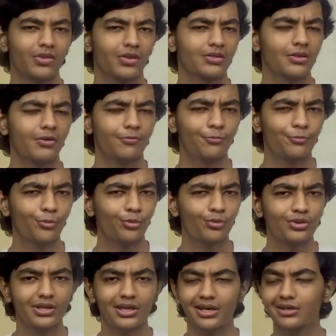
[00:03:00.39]
The
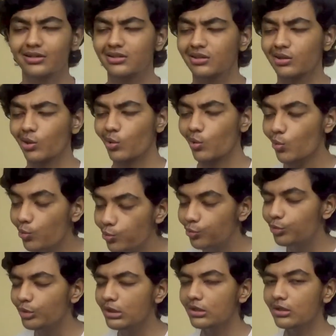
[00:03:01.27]
phone it's
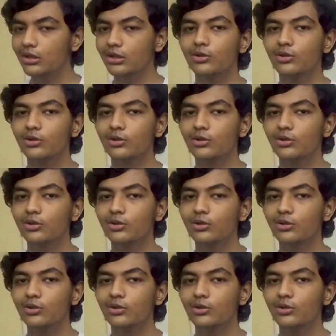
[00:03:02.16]
really